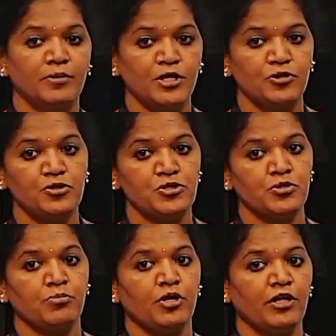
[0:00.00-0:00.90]
used to
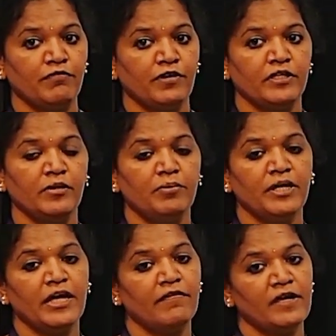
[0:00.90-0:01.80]
modify the
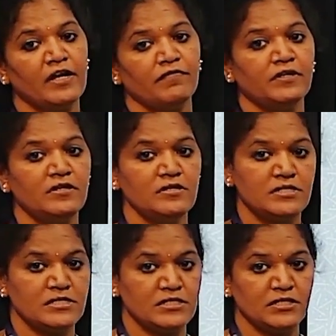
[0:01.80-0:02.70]
behavior of the
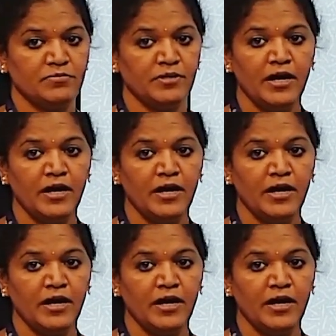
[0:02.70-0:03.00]
system,